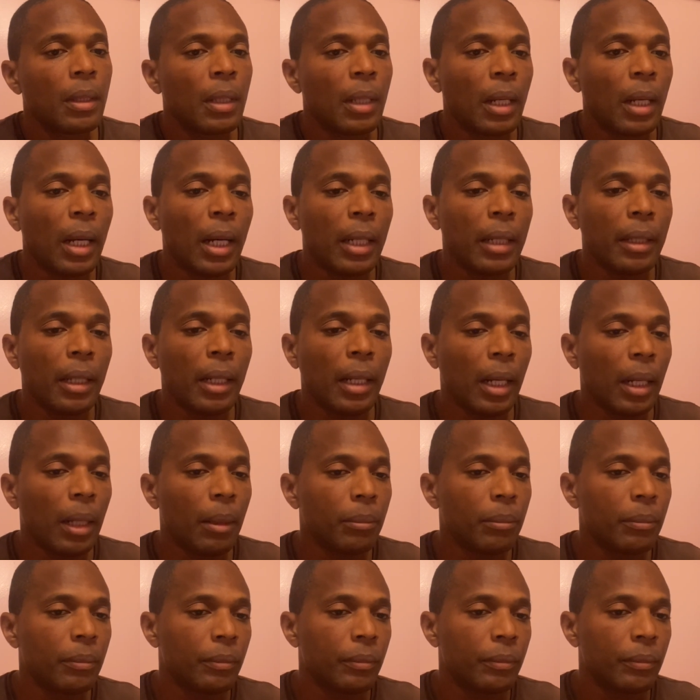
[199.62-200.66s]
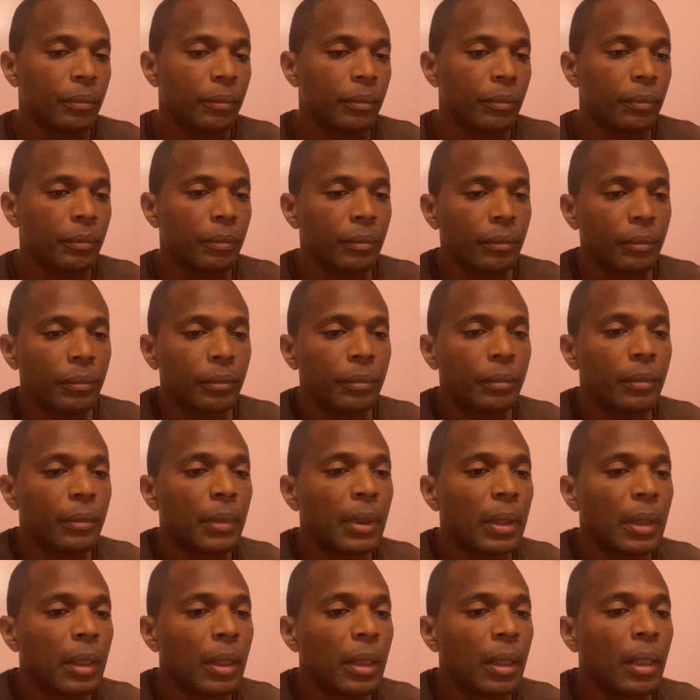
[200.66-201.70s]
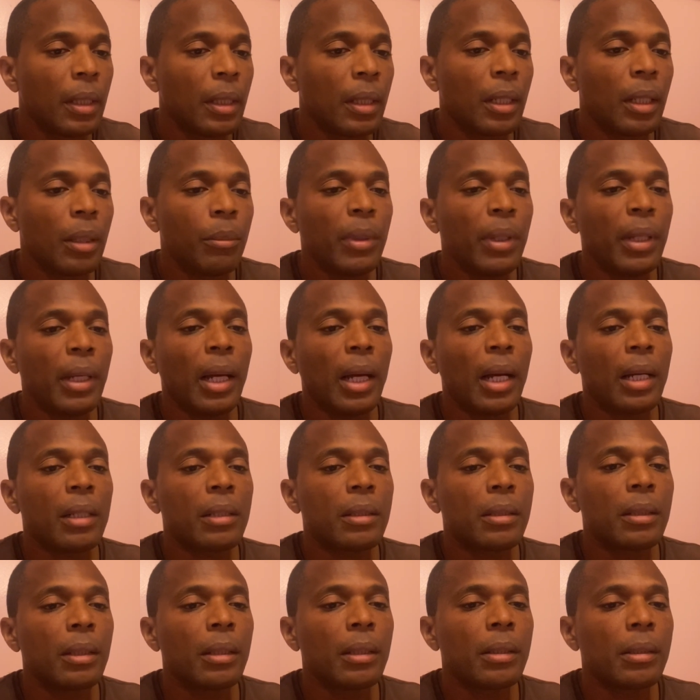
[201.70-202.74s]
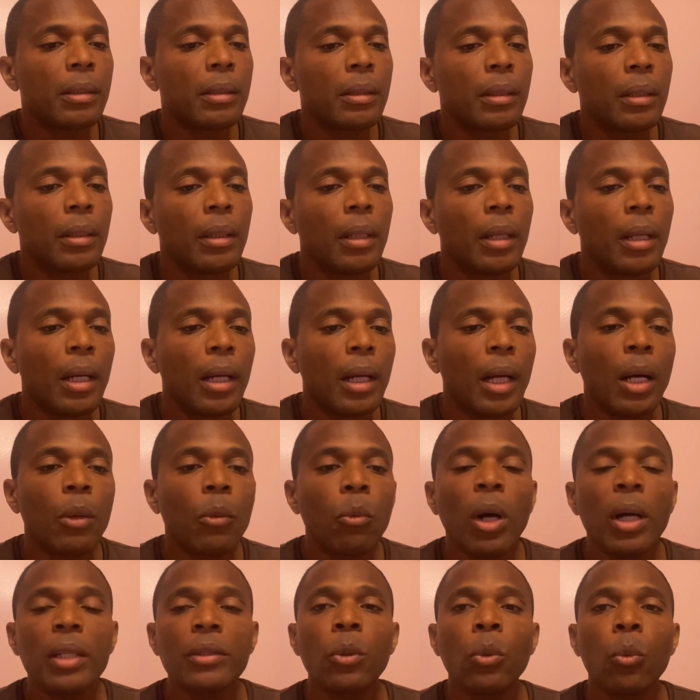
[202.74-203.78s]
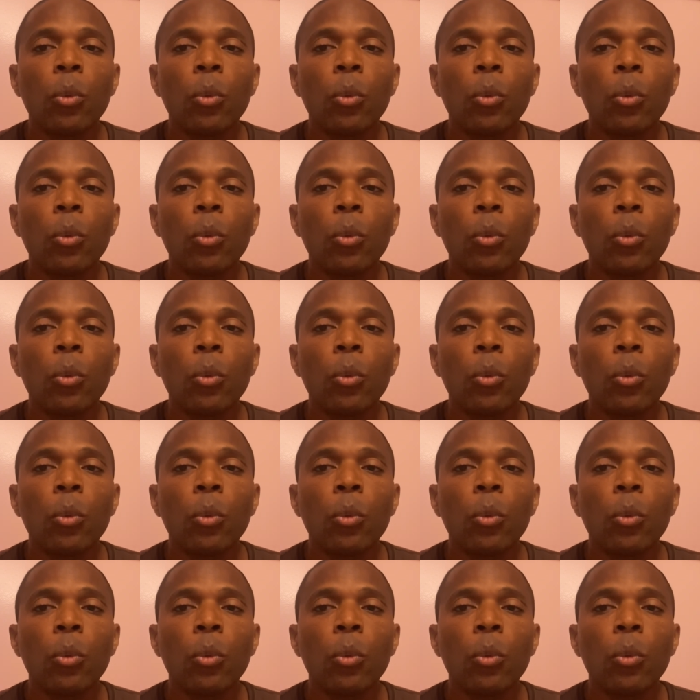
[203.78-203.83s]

And um, let me ask this. And what the